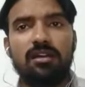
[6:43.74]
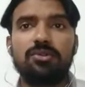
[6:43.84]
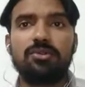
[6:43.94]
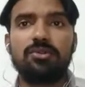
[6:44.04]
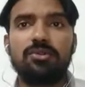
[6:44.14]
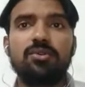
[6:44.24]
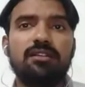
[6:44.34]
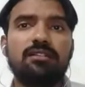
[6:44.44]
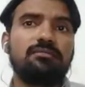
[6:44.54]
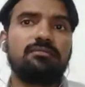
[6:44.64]
you
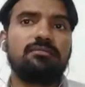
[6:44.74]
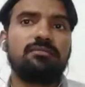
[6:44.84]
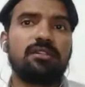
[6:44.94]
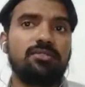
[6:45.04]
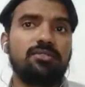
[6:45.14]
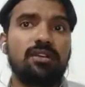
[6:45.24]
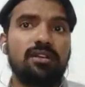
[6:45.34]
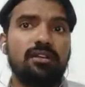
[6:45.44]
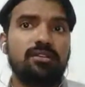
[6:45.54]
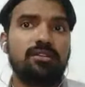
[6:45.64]
can
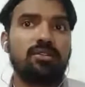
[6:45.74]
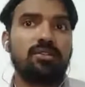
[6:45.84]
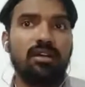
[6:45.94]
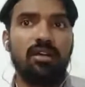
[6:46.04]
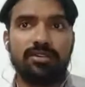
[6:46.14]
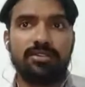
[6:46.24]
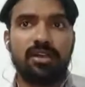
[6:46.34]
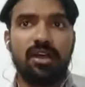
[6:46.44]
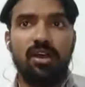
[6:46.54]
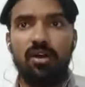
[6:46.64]
you get a
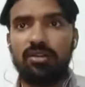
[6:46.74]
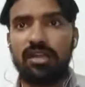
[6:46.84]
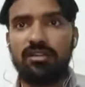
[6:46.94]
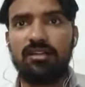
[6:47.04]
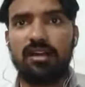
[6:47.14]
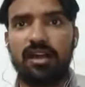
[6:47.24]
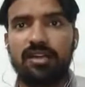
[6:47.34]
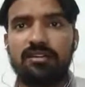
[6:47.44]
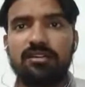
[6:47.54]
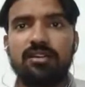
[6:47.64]
lot. On the other
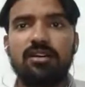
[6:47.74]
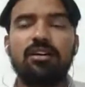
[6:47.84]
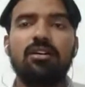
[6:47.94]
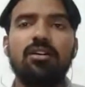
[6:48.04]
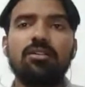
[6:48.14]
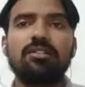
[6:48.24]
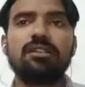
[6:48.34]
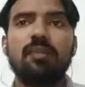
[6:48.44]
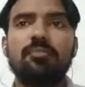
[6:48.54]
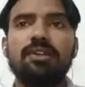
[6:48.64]
hand,
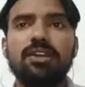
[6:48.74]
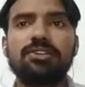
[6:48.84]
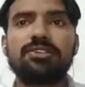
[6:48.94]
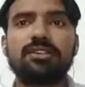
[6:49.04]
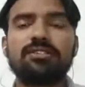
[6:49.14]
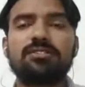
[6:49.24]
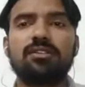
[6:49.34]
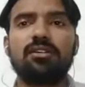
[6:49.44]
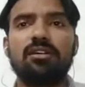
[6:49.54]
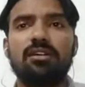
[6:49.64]
on the
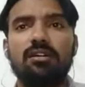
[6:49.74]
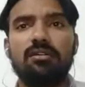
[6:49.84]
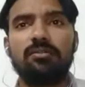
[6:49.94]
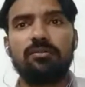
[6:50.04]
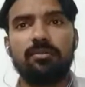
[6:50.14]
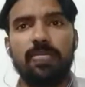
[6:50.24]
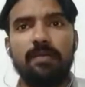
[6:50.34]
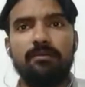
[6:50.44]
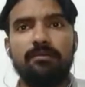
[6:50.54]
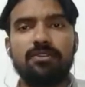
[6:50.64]
applications
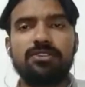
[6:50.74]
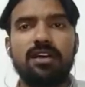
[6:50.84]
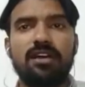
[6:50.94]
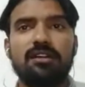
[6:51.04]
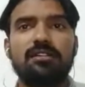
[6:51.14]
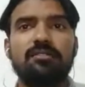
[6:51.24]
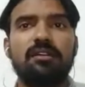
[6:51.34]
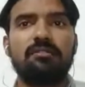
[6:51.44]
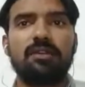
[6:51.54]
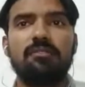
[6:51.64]
which are
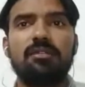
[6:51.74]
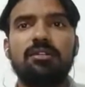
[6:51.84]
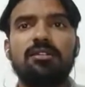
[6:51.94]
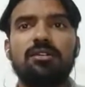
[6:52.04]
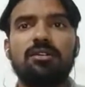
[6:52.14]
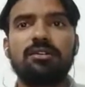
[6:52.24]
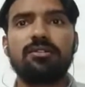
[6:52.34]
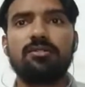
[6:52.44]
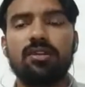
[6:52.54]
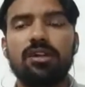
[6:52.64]
available
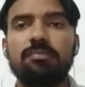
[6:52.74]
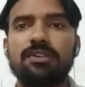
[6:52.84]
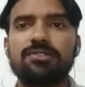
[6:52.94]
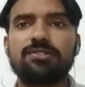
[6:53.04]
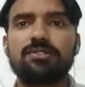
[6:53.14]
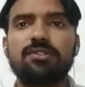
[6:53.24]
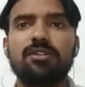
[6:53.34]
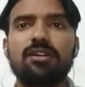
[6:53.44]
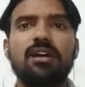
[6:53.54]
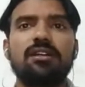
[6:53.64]
on Google Play
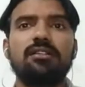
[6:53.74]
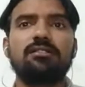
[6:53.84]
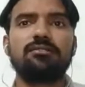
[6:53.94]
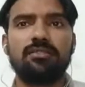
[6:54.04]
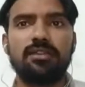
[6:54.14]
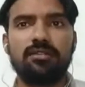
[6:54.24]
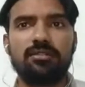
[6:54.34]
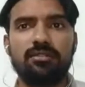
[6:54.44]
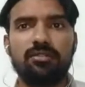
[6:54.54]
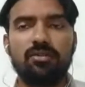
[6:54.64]
Store or
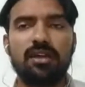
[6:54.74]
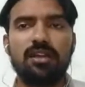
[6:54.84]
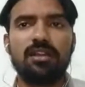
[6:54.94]
in Google,